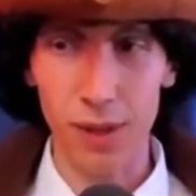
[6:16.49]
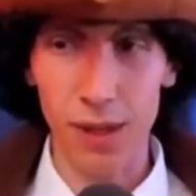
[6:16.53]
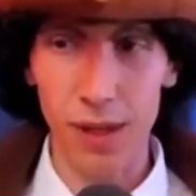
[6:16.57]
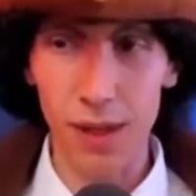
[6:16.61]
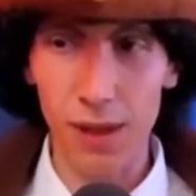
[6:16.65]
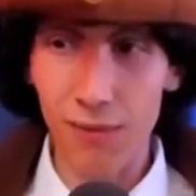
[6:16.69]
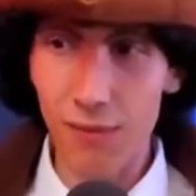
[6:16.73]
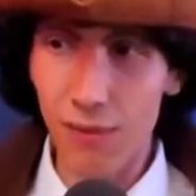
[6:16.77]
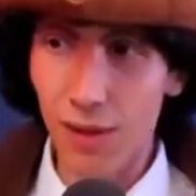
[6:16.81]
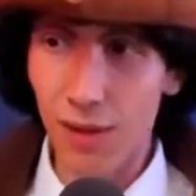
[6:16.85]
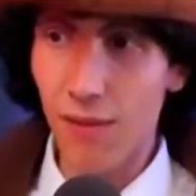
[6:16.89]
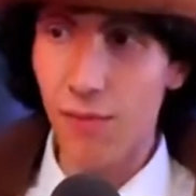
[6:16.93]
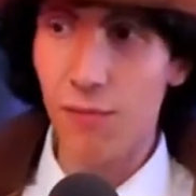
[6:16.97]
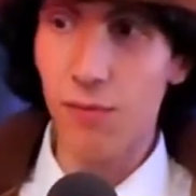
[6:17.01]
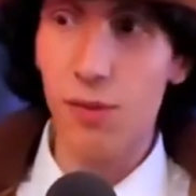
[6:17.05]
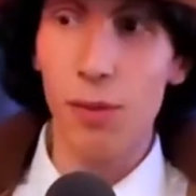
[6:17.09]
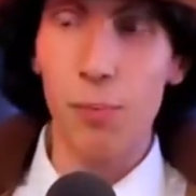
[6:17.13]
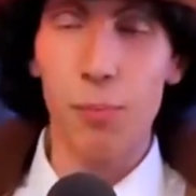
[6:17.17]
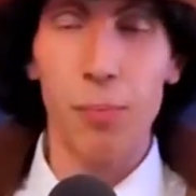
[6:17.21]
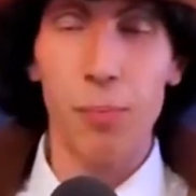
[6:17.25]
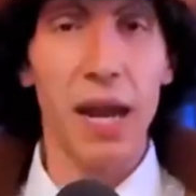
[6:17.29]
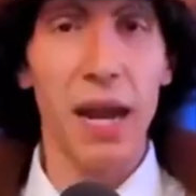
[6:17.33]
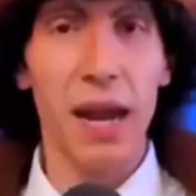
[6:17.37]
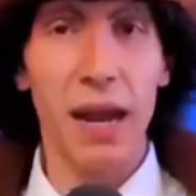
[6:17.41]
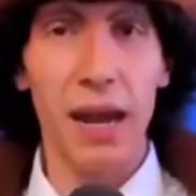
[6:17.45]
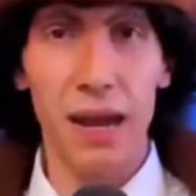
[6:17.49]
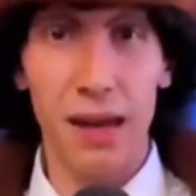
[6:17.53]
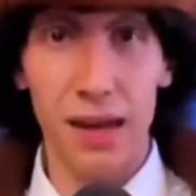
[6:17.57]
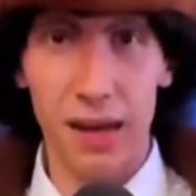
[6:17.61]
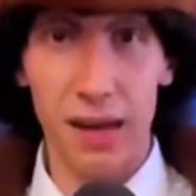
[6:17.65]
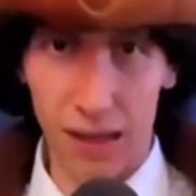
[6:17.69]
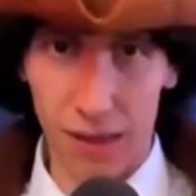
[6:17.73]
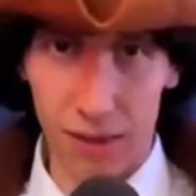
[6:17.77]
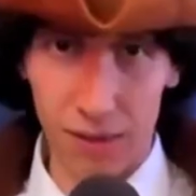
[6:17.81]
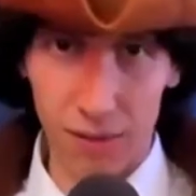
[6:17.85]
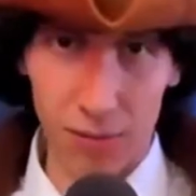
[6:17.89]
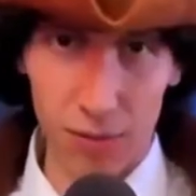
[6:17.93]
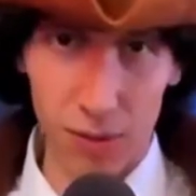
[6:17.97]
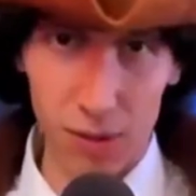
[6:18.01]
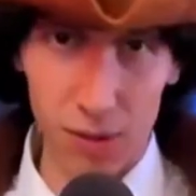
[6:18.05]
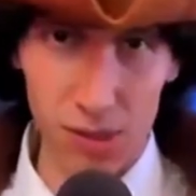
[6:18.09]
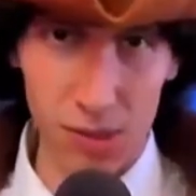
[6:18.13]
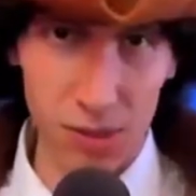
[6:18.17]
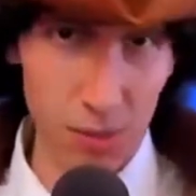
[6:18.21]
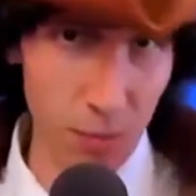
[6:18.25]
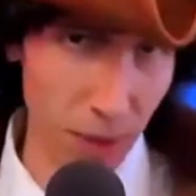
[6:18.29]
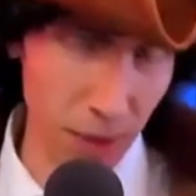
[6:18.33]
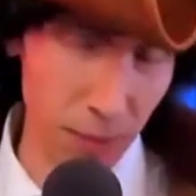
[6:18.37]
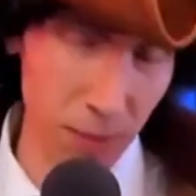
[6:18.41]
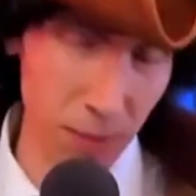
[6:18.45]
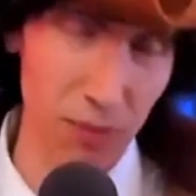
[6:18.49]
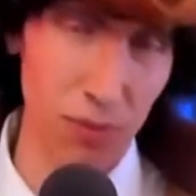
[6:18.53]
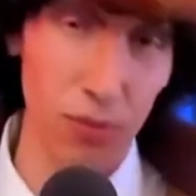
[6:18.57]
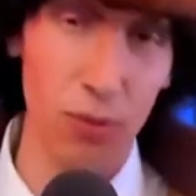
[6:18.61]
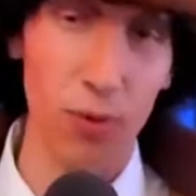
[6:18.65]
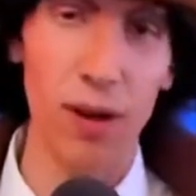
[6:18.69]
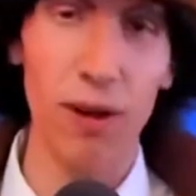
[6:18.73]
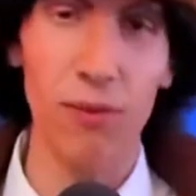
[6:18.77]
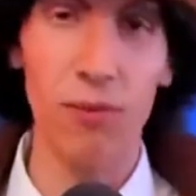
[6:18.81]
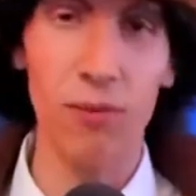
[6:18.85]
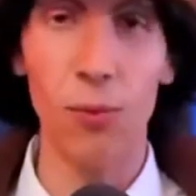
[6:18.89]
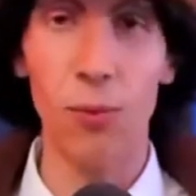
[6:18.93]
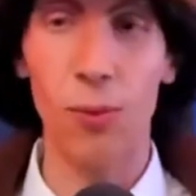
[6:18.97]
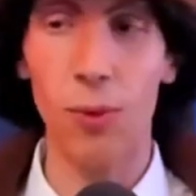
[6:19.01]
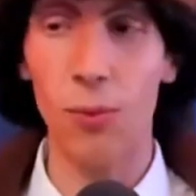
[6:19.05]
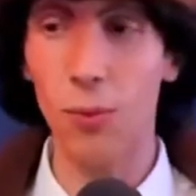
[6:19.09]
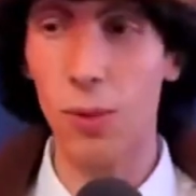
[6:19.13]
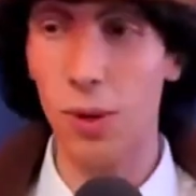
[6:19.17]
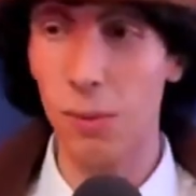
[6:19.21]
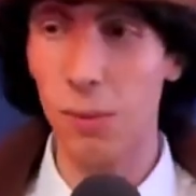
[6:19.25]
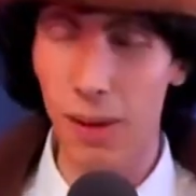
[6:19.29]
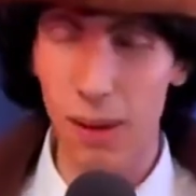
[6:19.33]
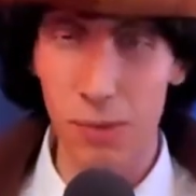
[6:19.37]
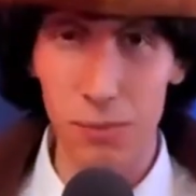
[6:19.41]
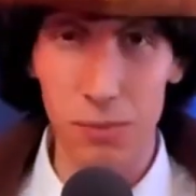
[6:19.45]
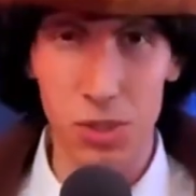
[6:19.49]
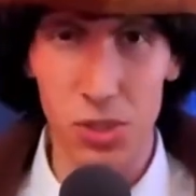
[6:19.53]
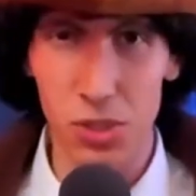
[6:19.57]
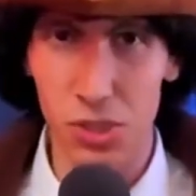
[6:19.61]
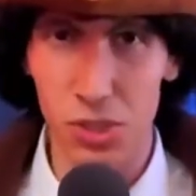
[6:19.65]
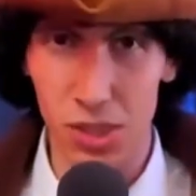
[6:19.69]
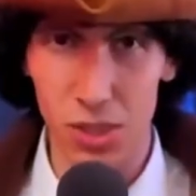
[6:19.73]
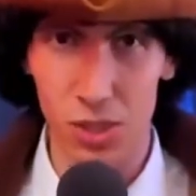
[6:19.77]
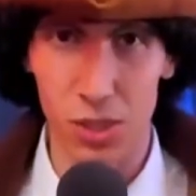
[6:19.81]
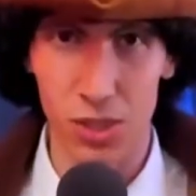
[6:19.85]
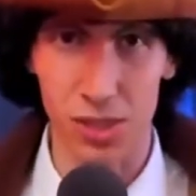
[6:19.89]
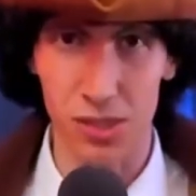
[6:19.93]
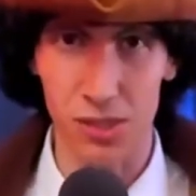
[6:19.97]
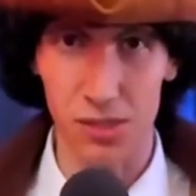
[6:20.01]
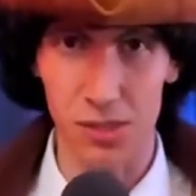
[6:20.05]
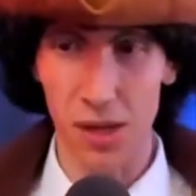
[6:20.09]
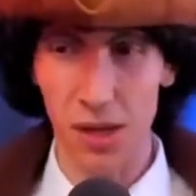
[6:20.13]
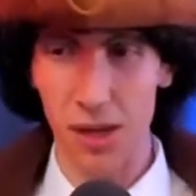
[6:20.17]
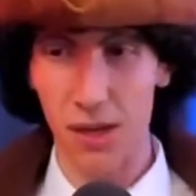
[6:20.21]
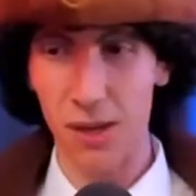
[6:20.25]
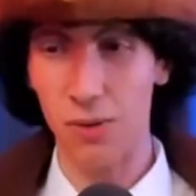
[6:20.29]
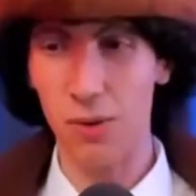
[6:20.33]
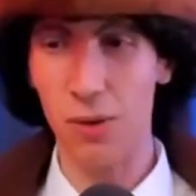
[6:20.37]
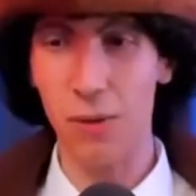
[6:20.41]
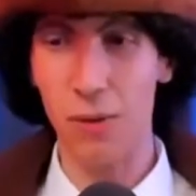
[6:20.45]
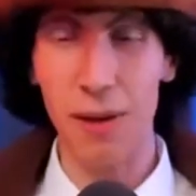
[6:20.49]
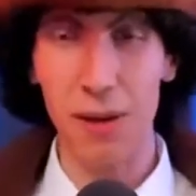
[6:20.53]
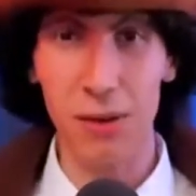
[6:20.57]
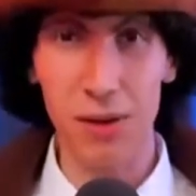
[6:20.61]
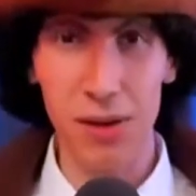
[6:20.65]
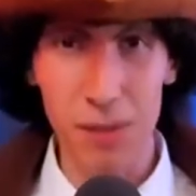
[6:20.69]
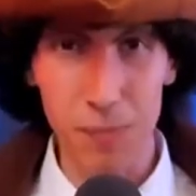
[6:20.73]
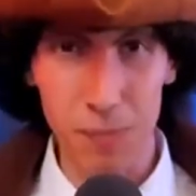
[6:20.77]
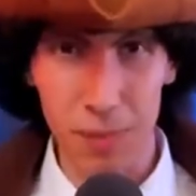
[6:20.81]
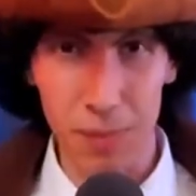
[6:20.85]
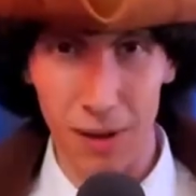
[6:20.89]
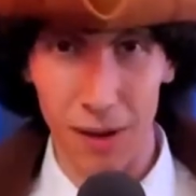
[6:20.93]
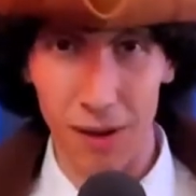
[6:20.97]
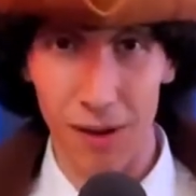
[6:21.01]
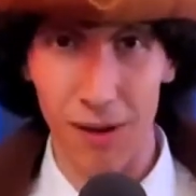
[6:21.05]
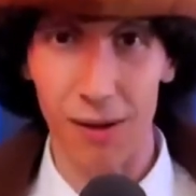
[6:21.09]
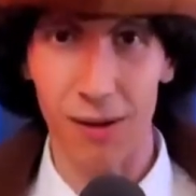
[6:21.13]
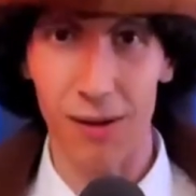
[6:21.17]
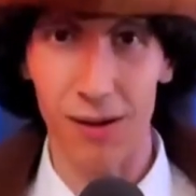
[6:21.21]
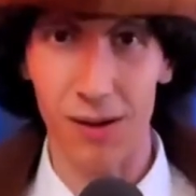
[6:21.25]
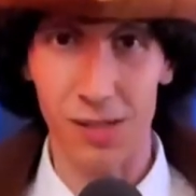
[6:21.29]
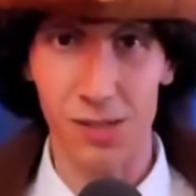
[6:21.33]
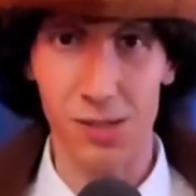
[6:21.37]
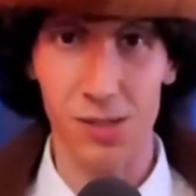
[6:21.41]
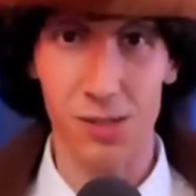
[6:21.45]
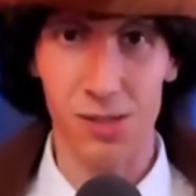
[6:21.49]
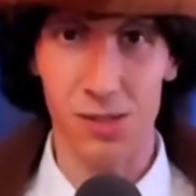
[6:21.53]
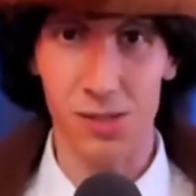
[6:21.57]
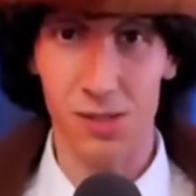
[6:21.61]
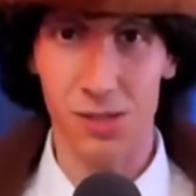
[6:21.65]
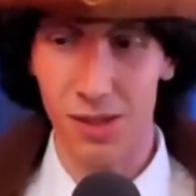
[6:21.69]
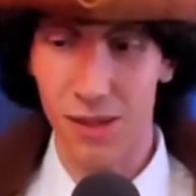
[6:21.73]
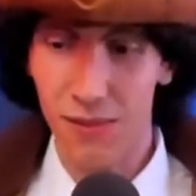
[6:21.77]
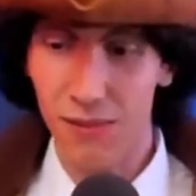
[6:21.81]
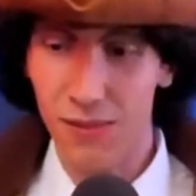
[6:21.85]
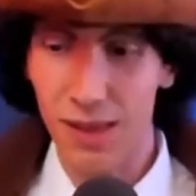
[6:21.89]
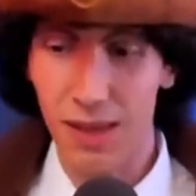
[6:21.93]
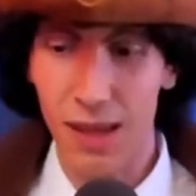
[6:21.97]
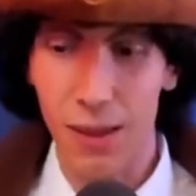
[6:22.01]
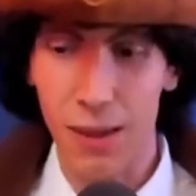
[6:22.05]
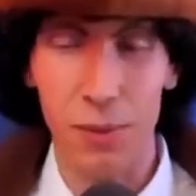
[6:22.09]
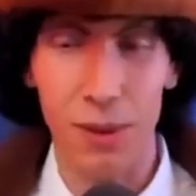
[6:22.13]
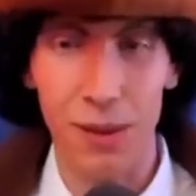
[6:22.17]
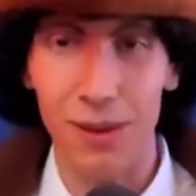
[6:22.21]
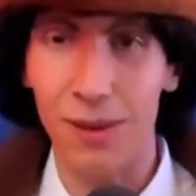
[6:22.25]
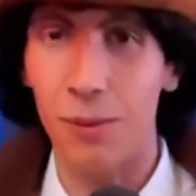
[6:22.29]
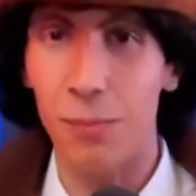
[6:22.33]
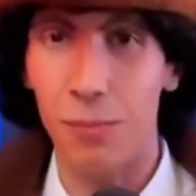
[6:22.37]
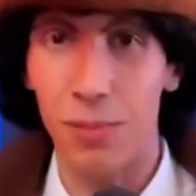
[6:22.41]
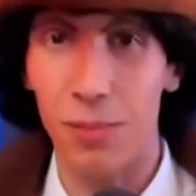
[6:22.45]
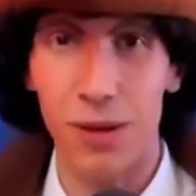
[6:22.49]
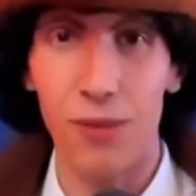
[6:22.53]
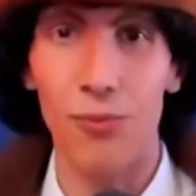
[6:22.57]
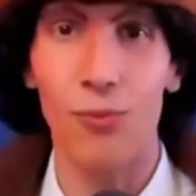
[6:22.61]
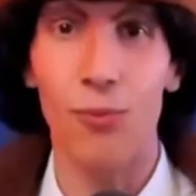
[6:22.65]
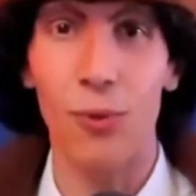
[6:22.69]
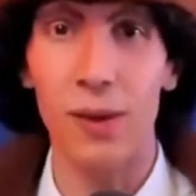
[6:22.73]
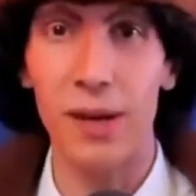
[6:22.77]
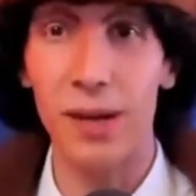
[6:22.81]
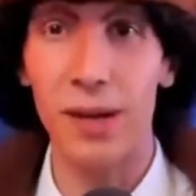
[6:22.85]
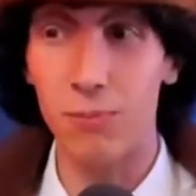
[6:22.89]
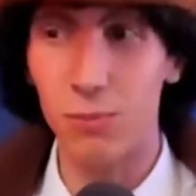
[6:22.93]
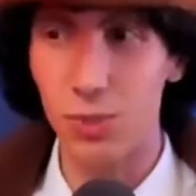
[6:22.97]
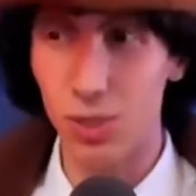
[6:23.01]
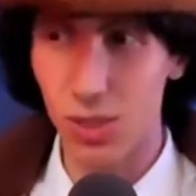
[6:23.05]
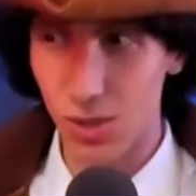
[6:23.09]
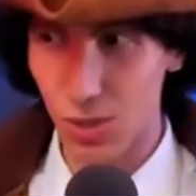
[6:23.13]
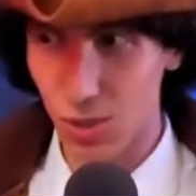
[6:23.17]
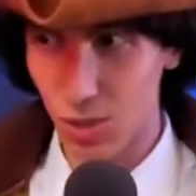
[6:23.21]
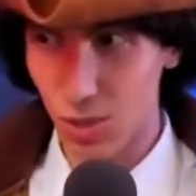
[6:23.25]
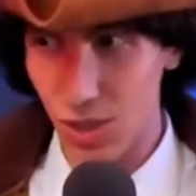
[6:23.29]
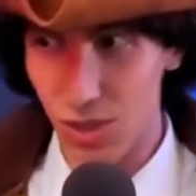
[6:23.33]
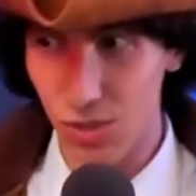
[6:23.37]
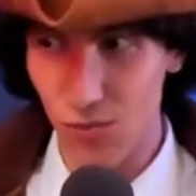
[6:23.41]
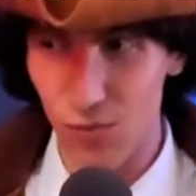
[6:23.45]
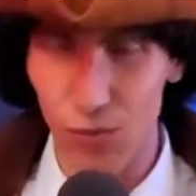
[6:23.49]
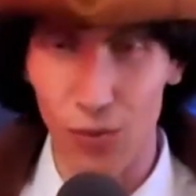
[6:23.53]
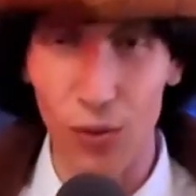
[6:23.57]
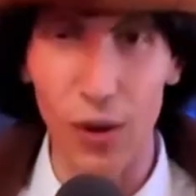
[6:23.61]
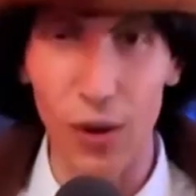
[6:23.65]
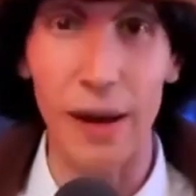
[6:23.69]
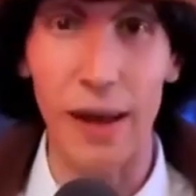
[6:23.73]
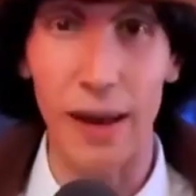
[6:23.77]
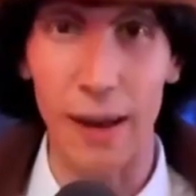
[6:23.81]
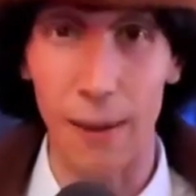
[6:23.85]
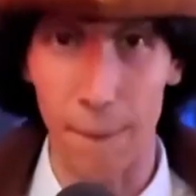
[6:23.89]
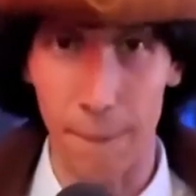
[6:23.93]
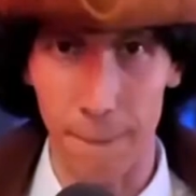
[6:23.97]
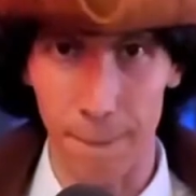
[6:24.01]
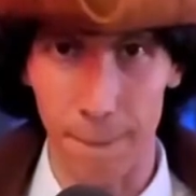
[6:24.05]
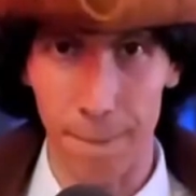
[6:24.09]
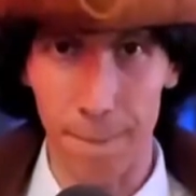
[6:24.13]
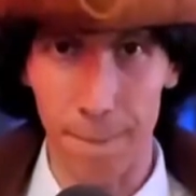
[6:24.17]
Even if you ban the First Amendment for everyone, what about musicians? What about keeping the artists, giving them a little bit of freedom, just for them?